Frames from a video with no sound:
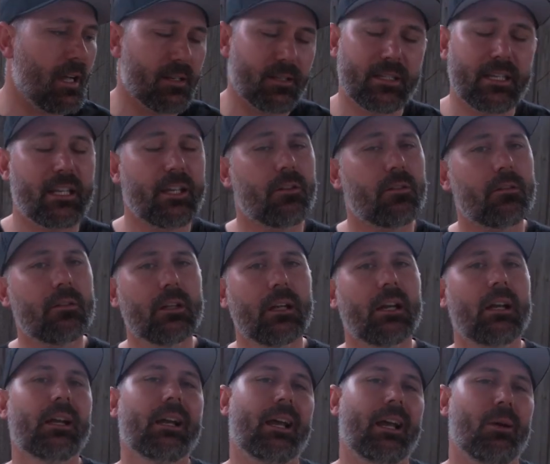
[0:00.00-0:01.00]
deal.
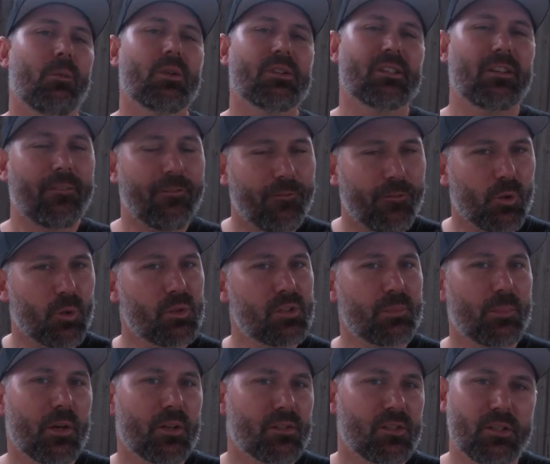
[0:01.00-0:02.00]
It wasn't a full
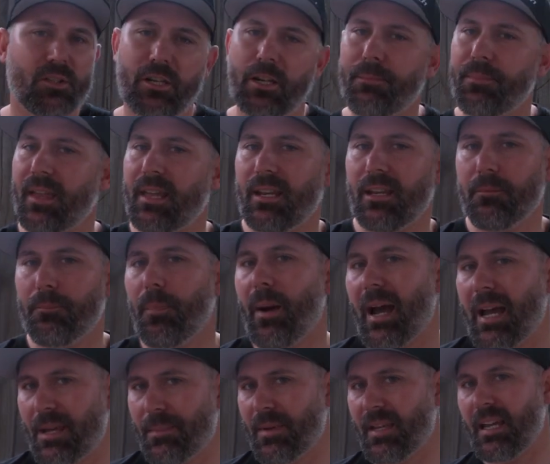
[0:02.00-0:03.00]
sponsorship. They didn't
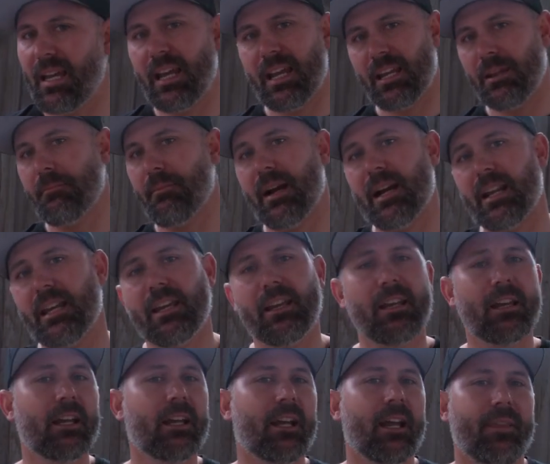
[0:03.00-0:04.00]
pay me any money,
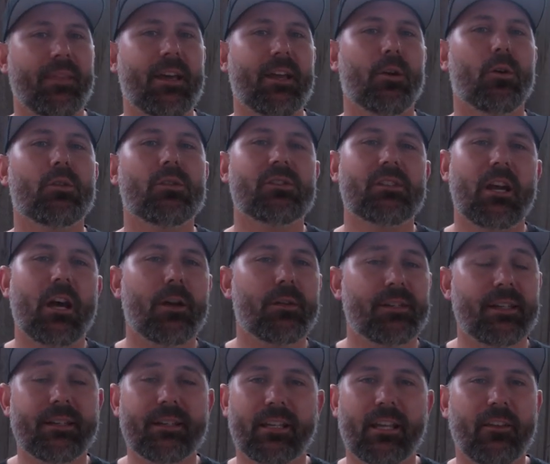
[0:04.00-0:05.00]
and they also
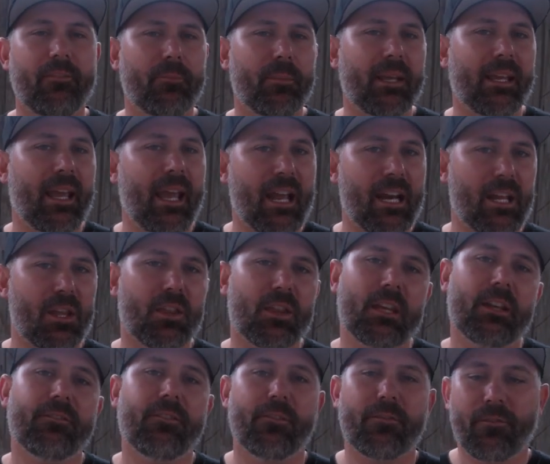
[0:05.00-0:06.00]
didn't give me
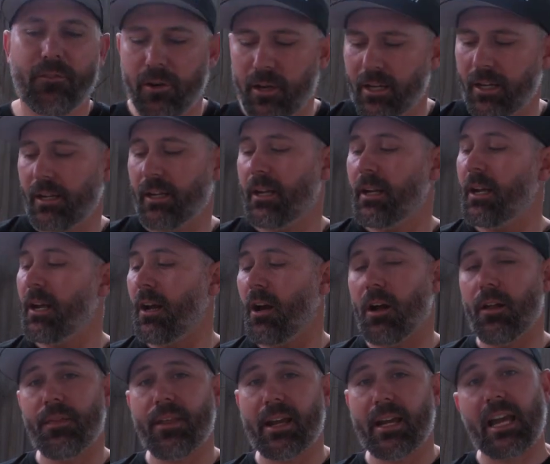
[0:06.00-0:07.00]
anything for free.
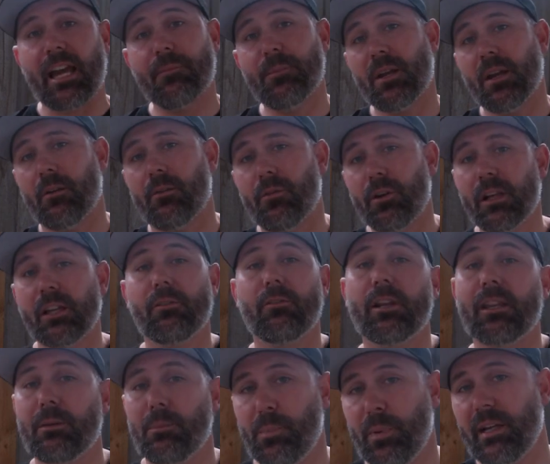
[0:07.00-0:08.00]
They gave me a
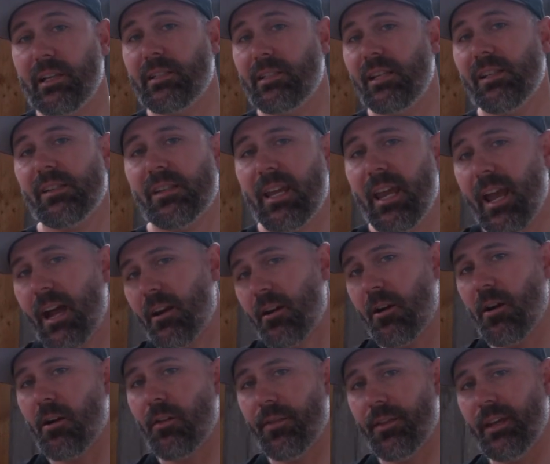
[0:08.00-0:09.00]
really big discount
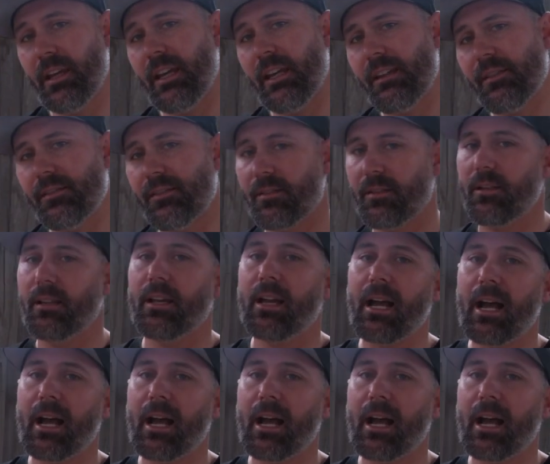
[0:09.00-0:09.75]
on these,